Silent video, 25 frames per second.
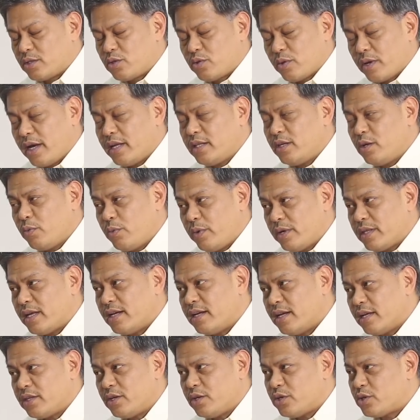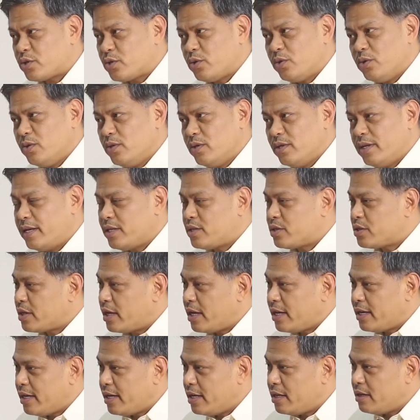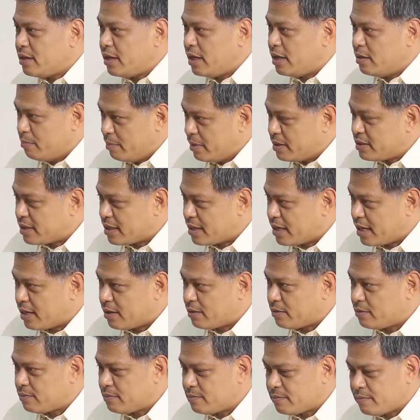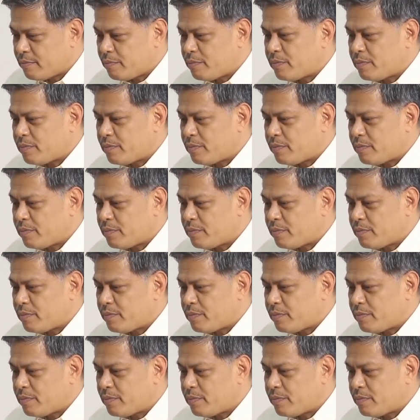together with another school, let's say in Mindanao,